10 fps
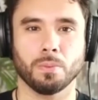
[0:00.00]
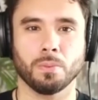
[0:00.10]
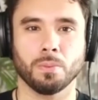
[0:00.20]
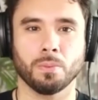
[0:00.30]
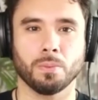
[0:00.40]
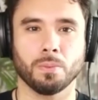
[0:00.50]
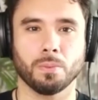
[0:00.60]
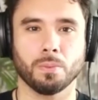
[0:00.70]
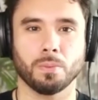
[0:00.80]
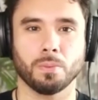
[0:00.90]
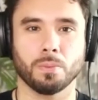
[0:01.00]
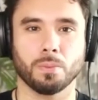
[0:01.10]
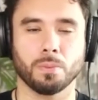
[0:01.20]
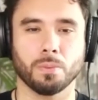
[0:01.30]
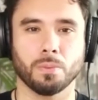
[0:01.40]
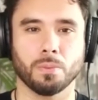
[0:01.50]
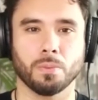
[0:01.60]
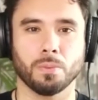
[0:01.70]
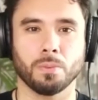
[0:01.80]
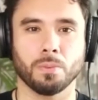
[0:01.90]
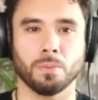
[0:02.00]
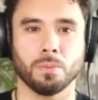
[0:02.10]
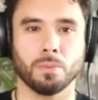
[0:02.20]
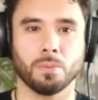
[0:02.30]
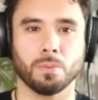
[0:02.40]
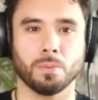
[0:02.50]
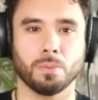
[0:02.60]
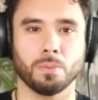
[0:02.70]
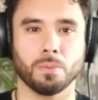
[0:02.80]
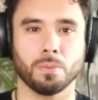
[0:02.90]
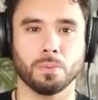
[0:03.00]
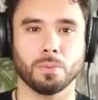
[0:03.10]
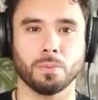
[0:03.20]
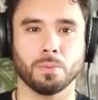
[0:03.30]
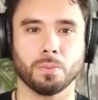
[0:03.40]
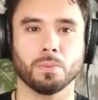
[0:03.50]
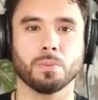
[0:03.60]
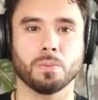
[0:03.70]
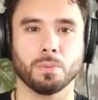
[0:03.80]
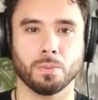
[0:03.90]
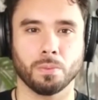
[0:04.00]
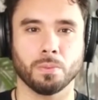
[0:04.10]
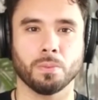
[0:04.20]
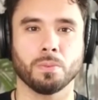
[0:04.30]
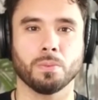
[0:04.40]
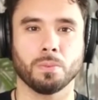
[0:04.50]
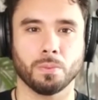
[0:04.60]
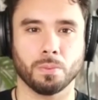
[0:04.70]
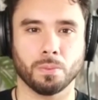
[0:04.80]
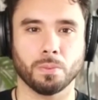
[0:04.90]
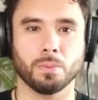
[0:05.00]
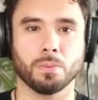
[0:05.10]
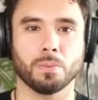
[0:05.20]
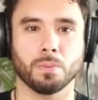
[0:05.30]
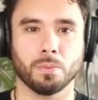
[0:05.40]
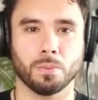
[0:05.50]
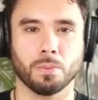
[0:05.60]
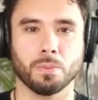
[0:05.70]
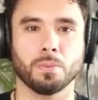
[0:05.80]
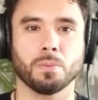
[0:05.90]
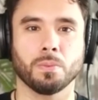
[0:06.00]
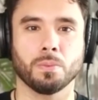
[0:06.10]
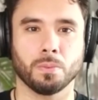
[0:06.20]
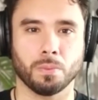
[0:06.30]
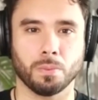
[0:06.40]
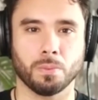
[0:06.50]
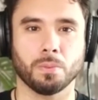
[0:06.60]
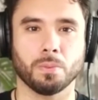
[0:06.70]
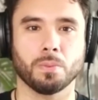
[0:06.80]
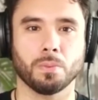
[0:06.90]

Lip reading: (not speaking)